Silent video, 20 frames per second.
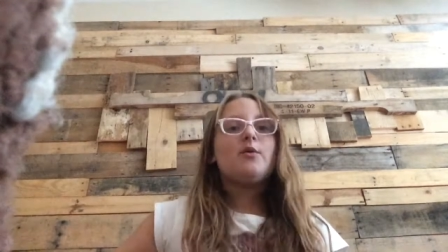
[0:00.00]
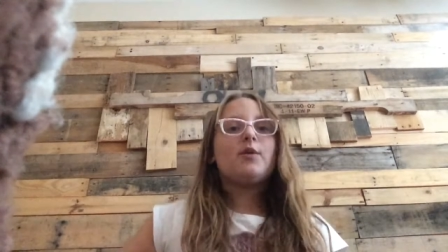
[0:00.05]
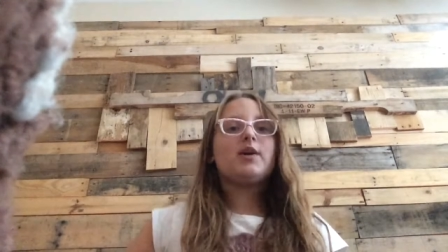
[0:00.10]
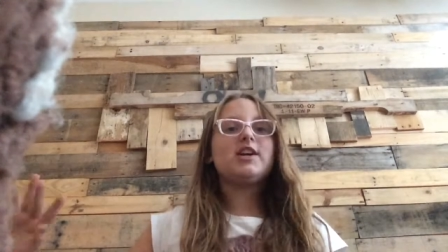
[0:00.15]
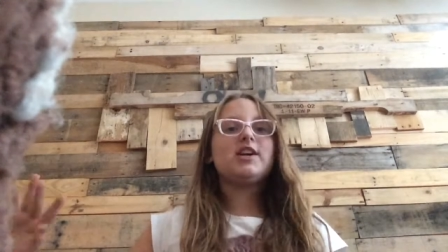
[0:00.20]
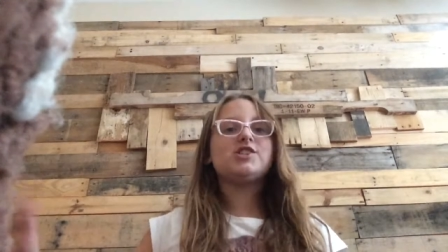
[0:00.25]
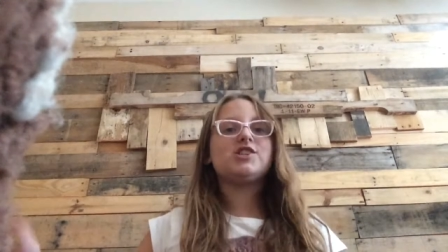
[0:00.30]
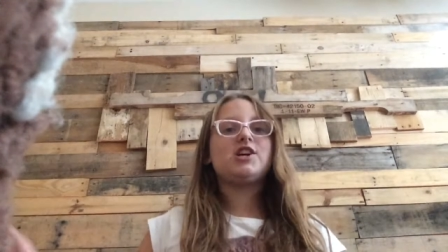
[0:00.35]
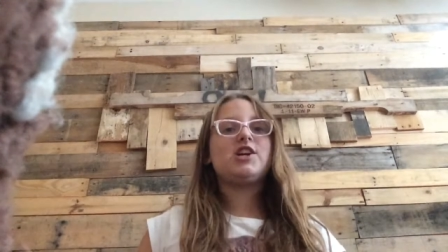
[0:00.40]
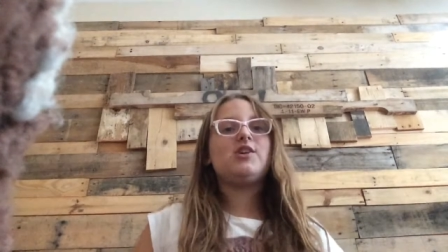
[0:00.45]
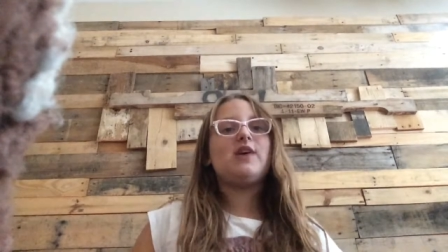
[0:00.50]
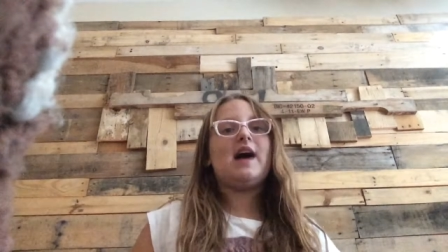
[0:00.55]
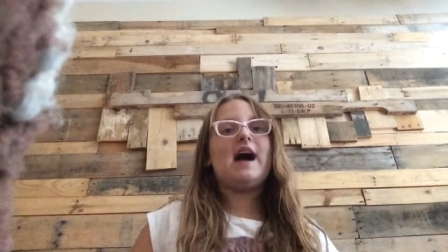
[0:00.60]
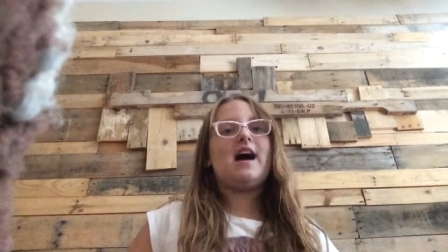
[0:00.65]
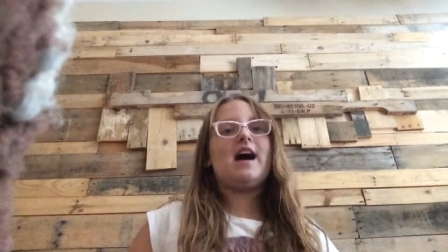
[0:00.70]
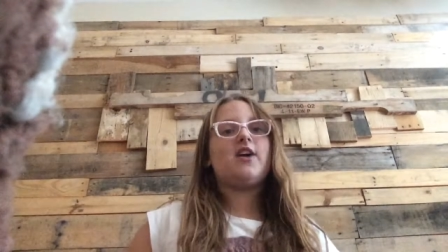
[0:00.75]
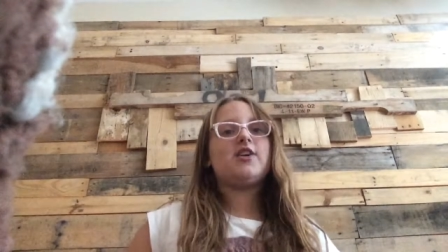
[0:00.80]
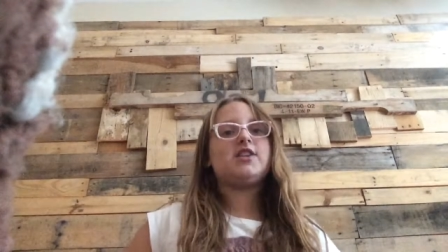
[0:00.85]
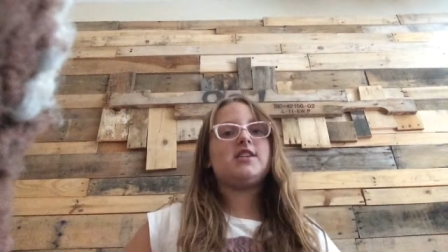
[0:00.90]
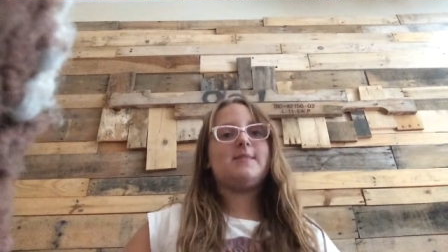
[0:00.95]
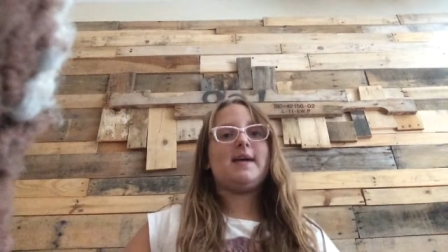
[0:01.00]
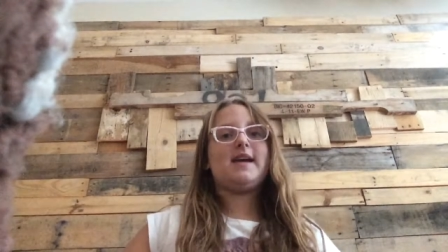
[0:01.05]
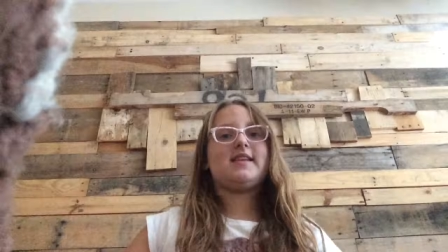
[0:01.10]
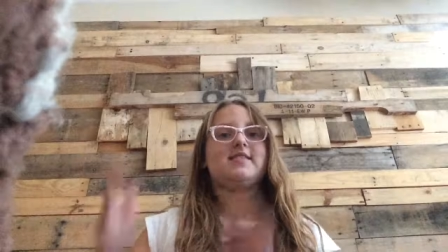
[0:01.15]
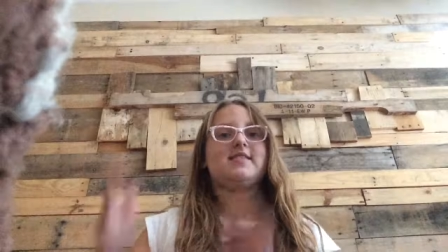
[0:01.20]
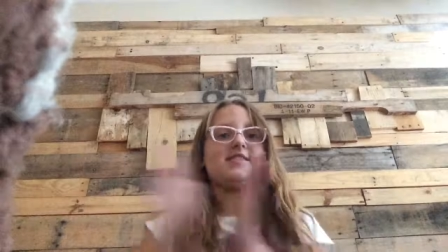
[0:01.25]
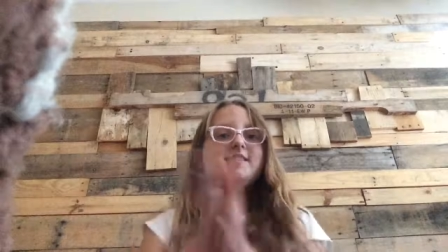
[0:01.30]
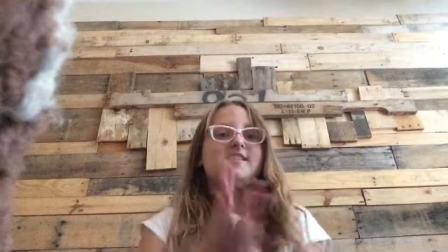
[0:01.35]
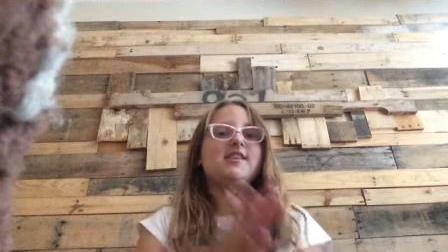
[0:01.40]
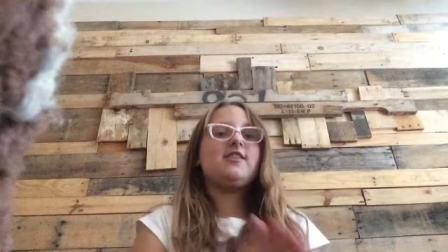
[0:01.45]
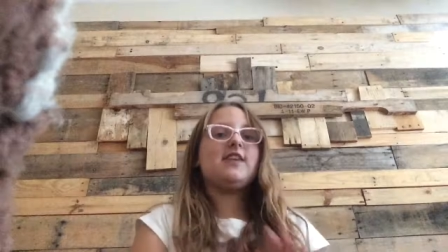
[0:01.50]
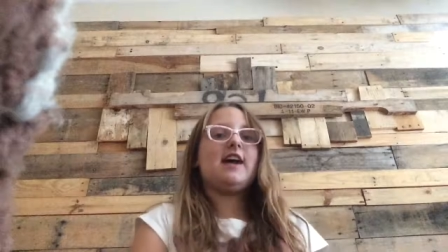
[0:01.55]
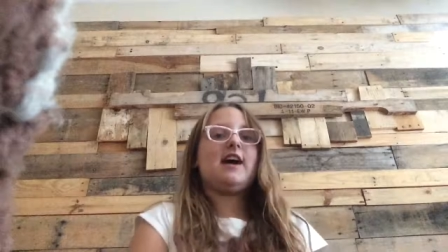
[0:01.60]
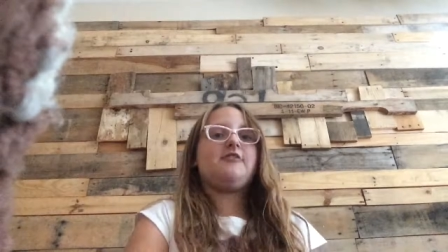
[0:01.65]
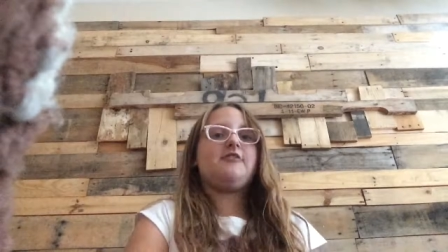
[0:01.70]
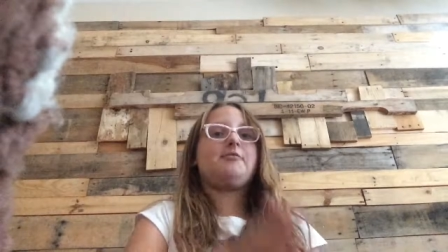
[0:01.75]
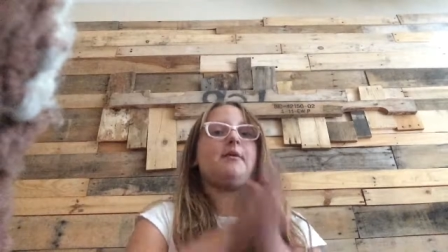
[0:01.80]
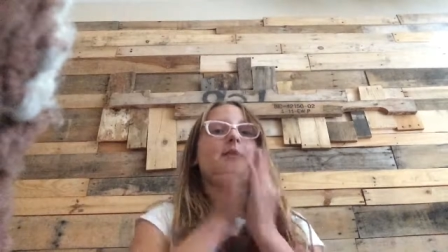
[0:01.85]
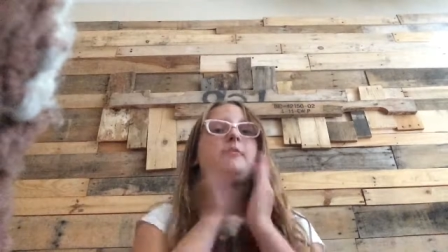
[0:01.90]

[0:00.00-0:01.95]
We're going to show you how to make the Seer knife,